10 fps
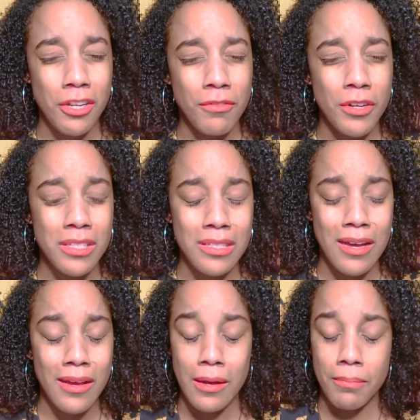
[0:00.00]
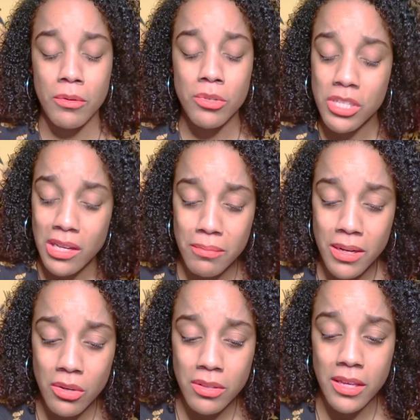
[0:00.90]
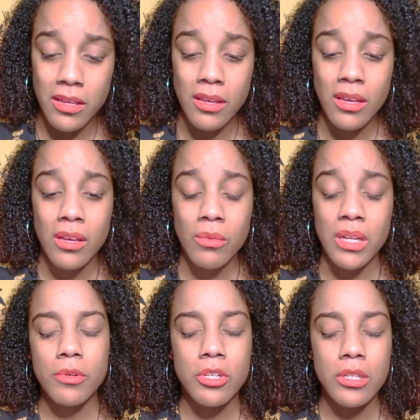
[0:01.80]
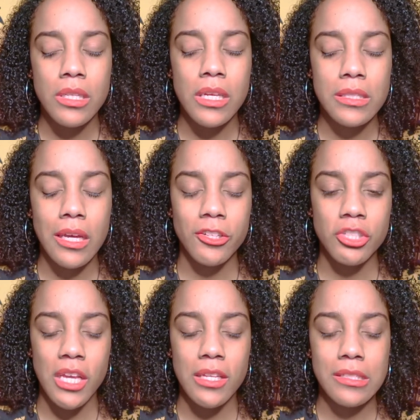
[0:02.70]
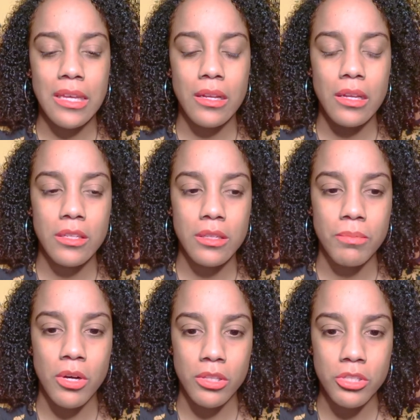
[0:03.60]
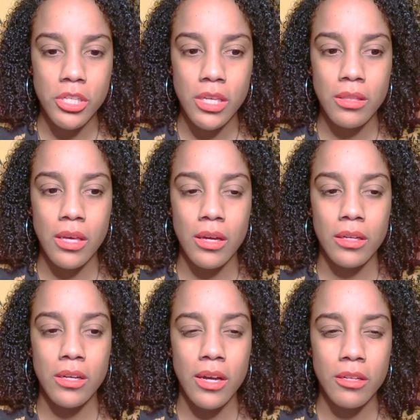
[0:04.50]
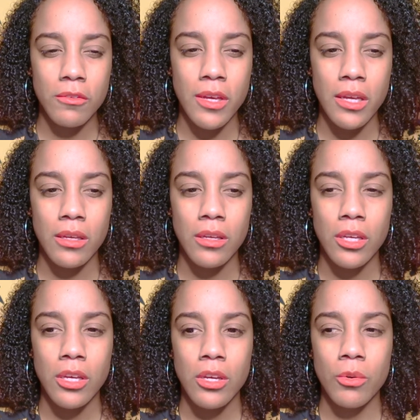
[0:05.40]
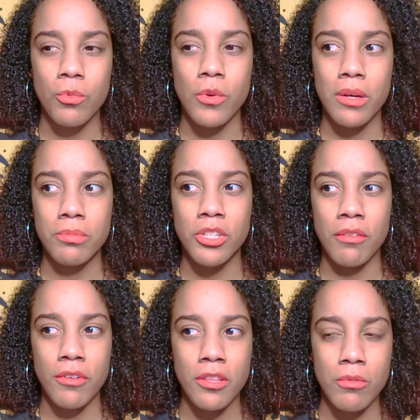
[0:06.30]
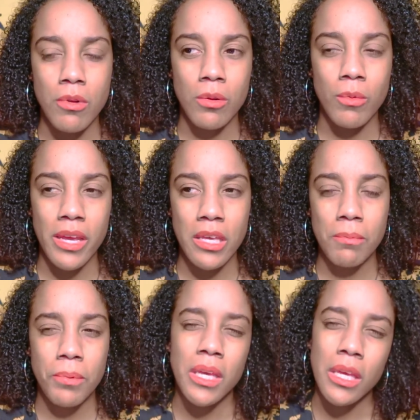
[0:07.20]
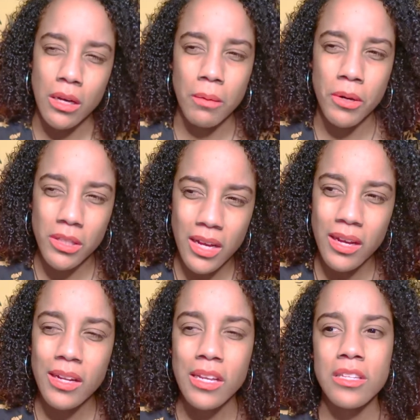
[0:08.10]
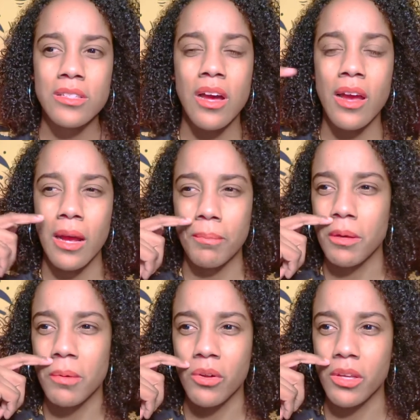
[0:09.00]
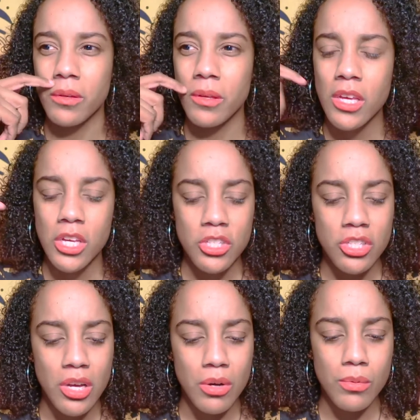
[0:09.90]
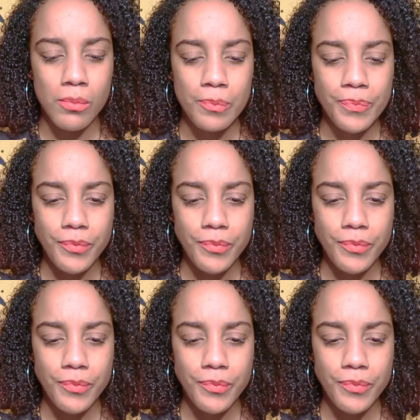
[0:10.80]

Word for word: Jeffree is not happy with Shane about. Like, there were certain things that Shane said in his apology that kind of like rubbed Jeffree the wrong way. I keep picking up on that and he's not happy about it. So